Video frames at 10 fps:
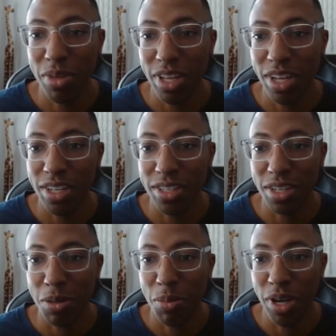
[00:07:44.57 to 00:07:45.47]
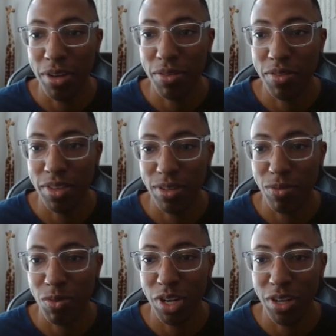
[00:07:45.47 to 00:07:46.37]
It is above
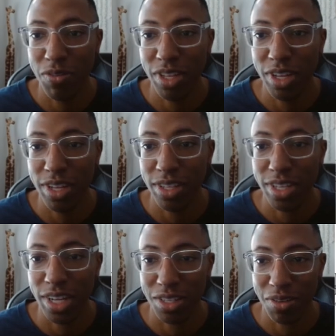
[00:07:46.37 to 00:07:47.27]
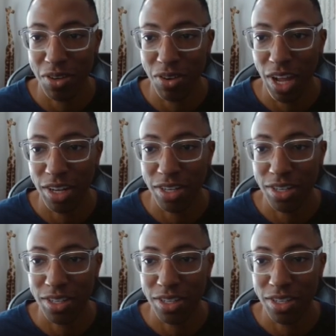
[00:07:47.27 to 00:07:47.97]
one of the sets of garages.